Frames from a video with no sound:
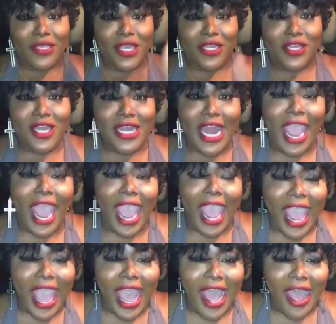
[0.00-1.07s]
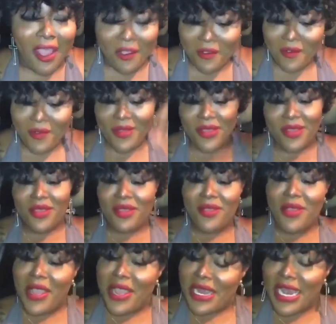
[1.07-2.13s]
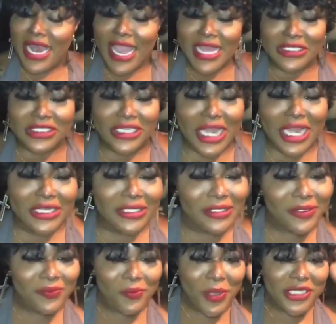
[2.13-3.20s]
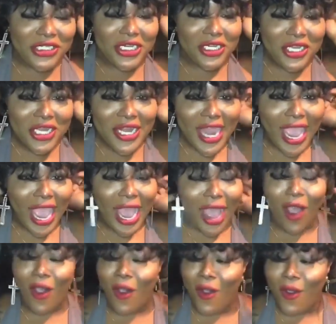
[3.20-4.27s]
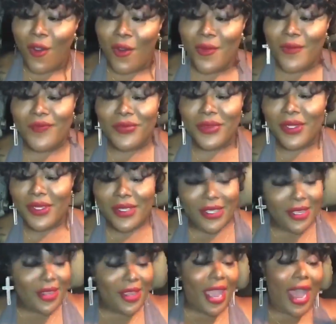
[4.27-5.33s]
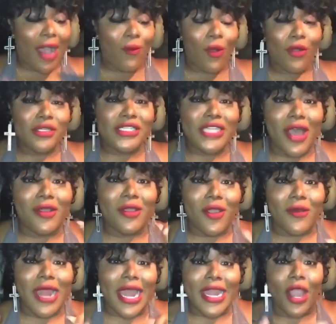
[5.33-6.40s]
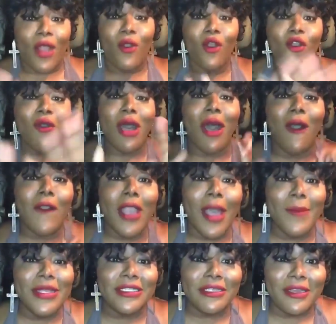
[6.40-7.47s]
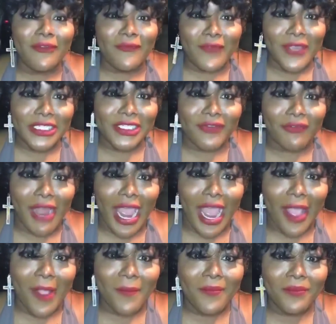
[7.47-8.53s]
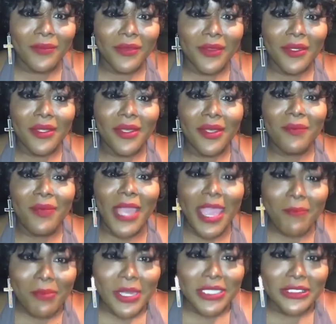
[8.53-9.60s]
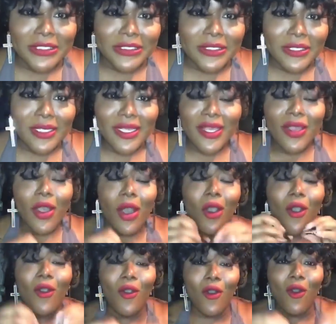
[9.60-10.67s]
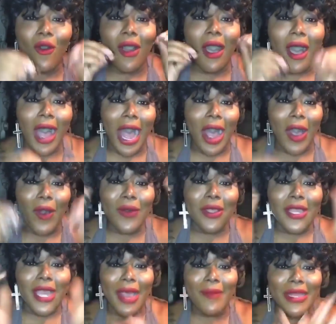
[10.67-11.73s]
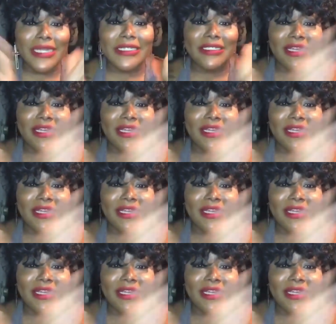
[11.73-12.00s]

good hair. Listen, put your good hair on. I want y'all to go down there. Who all coming to the fish fry? Peepers, who all coming to